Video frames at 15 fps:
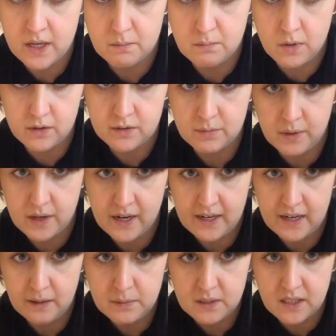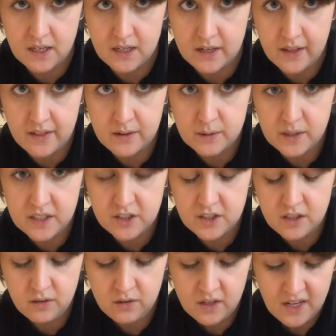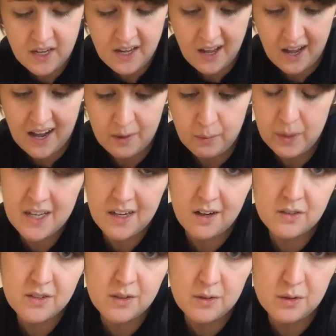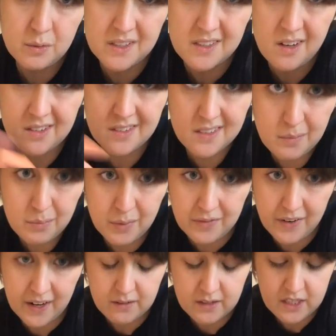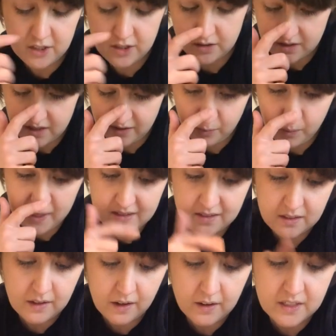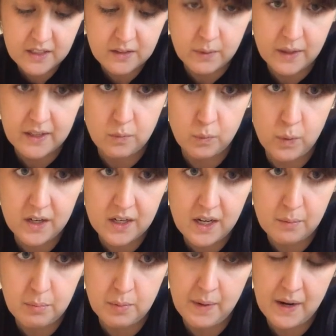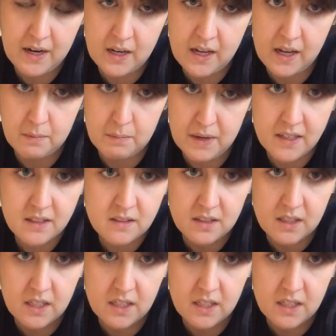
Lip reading: we can multiply it up to get another ratio. We can also do what's called simplifying ratios. If we had started with 1 cup of pancake mix